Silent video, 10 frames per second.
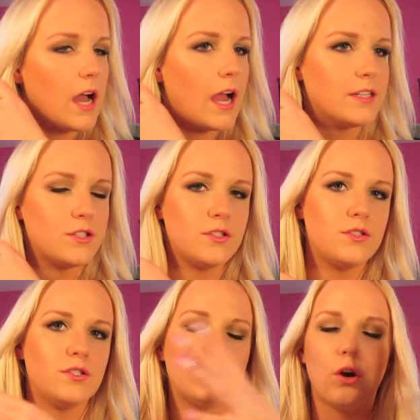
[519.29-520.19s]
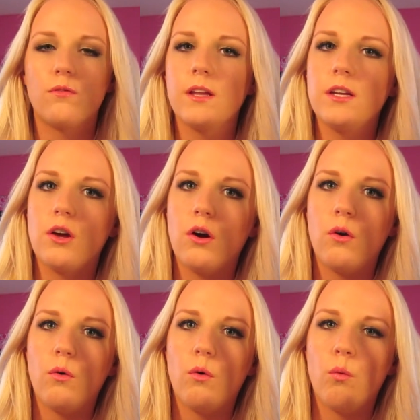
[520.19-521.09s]
I don't really
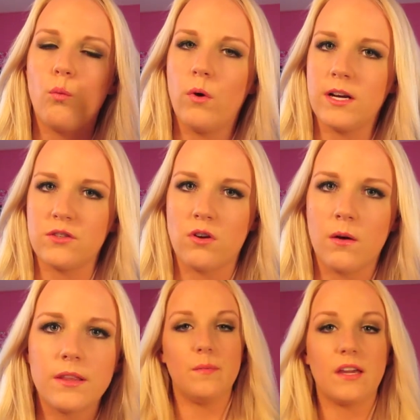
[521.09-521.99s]
know what is wrong with you,